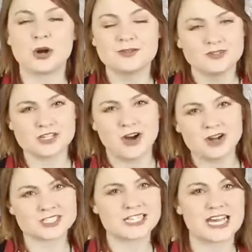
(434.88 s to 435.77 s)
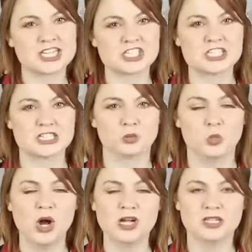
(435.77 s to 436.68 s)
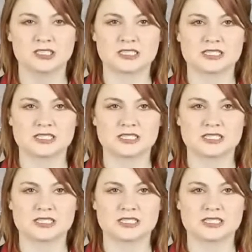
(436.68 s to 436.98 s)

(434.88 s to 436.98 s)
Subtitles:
private art collection in the world.